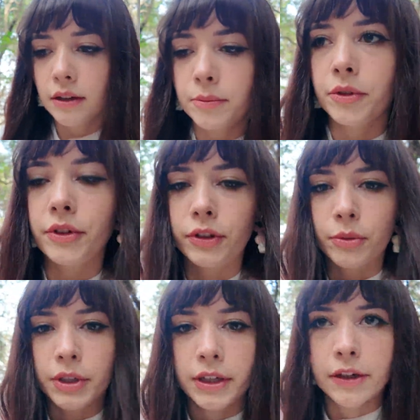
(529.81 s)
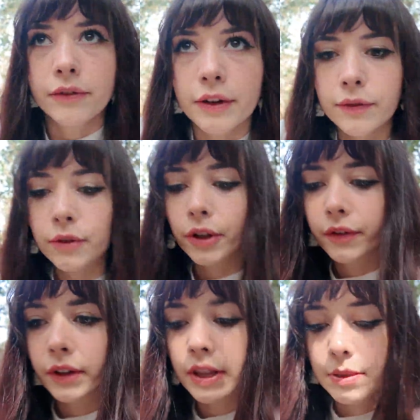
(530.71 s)
I'm not the only one here. If I fall
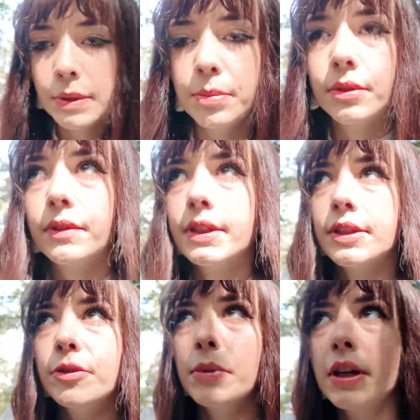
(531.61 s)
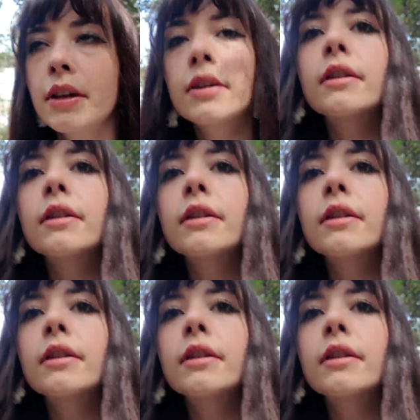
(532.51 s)
over, there's people to rescue me.